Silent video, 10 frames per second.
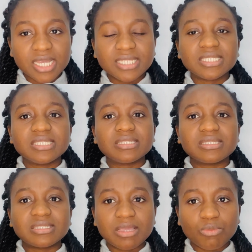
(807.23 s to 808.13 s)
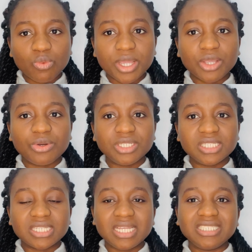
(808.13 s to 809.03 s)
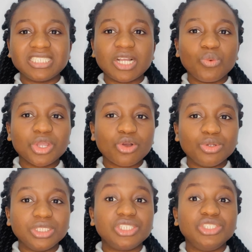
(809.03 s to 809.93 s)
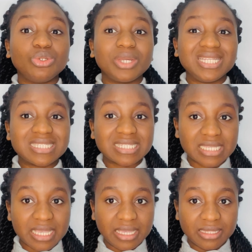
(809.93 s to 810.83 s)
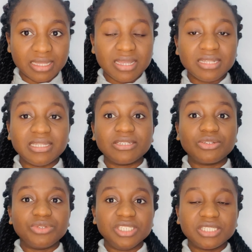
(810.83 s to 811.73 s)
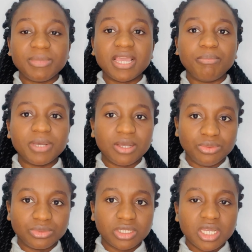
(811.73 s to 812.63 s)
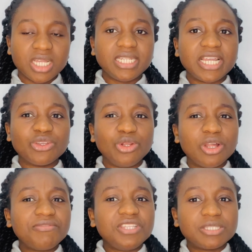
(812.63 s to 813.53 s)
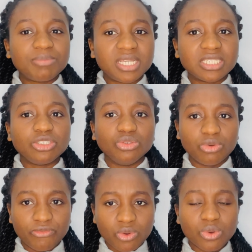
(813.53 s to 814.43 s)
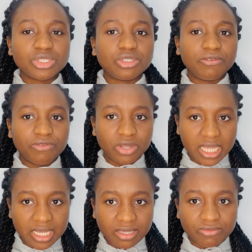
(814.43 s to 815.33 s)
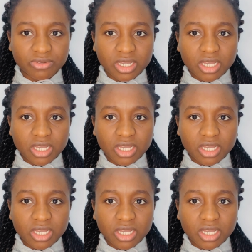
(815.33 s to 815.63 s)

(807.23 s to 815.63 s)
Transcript: this is the same way god is saying shall we continue in sin that grace may abound that you love this person you of course you forgive